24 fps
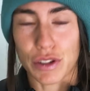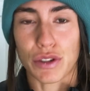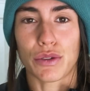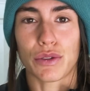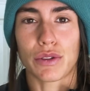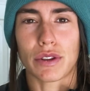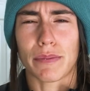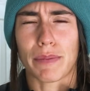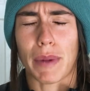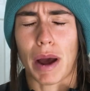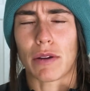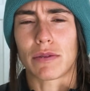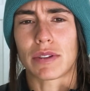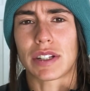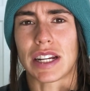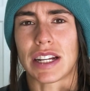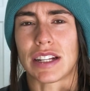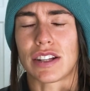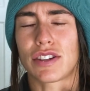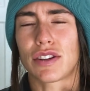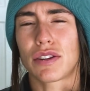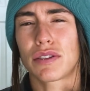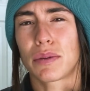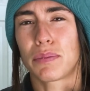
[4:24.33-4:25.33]
to the
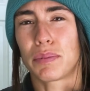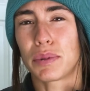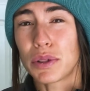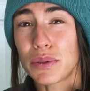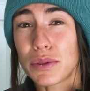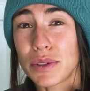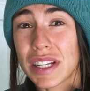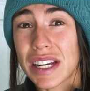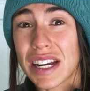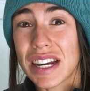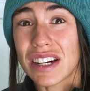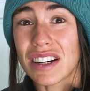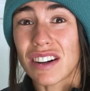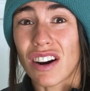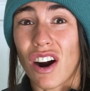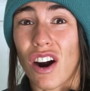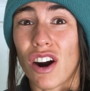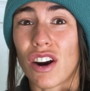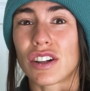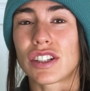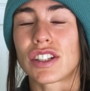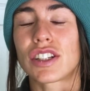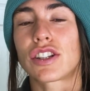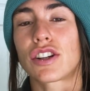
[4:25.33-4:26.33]
mountain. So the blues here
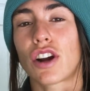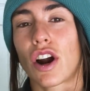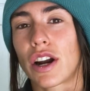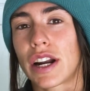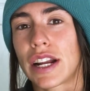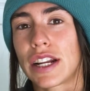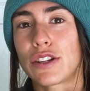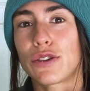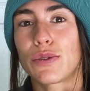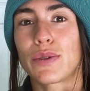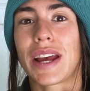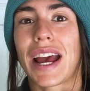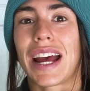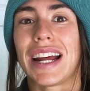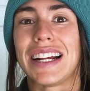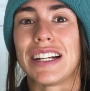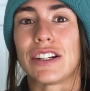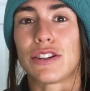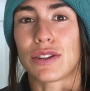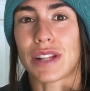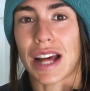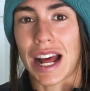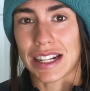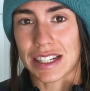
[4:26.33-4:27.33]
are starting to get
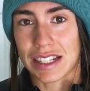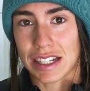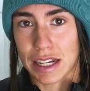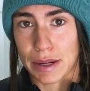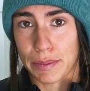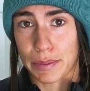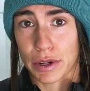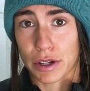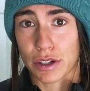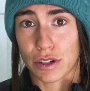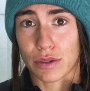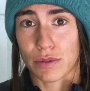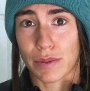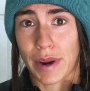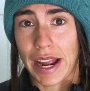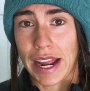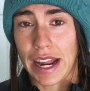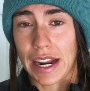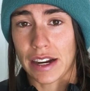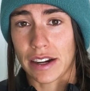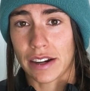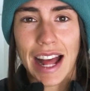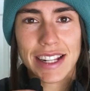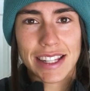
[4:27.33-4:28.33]
into that steeper
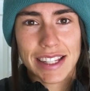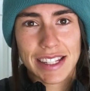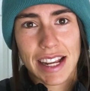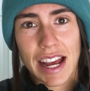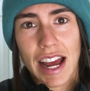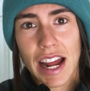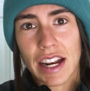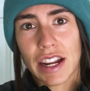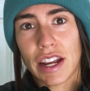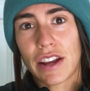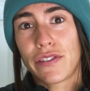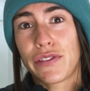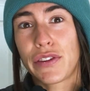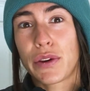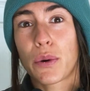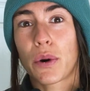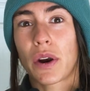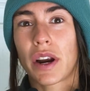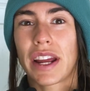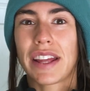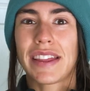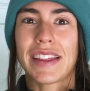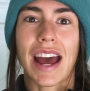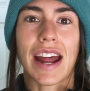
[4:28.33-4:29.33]
terrain. That said, if you
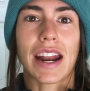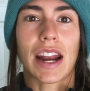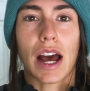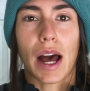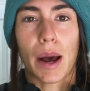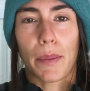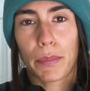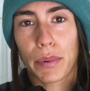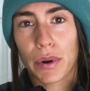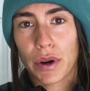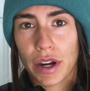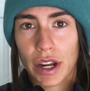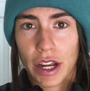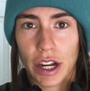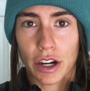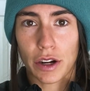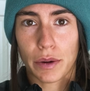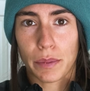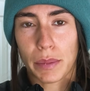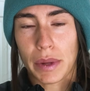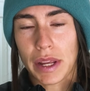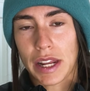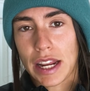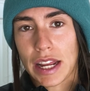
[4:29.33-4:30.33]
are in that upper
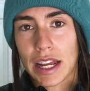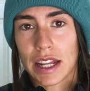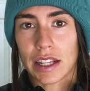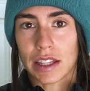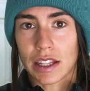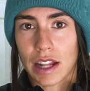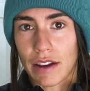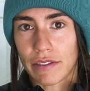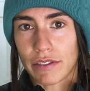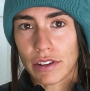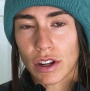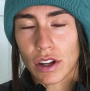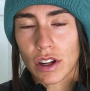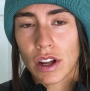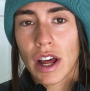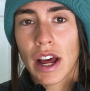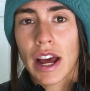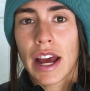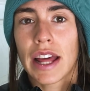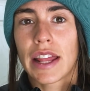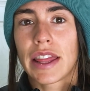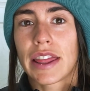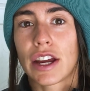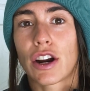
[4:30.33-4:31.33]
intermediate level,
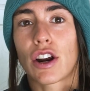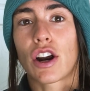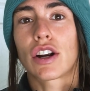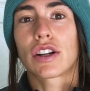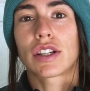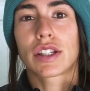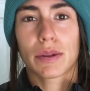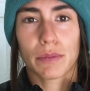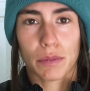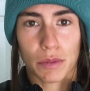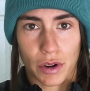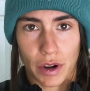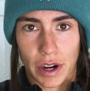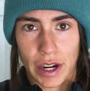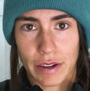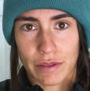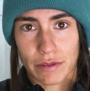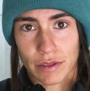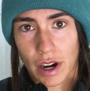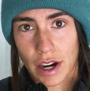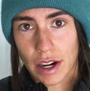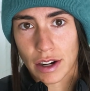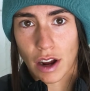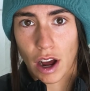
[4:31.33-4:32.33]
there are some great
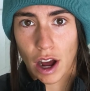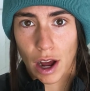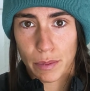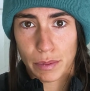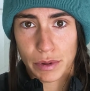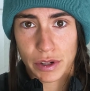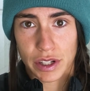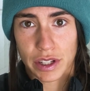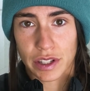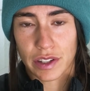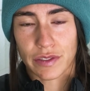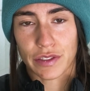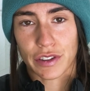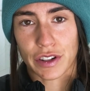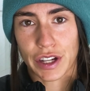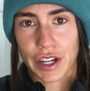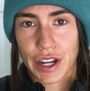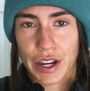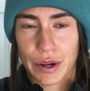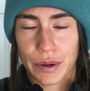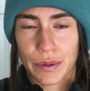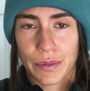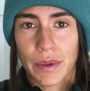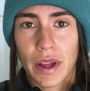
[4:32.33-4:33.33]
run options for
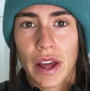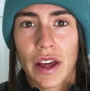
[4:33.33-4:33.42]
you.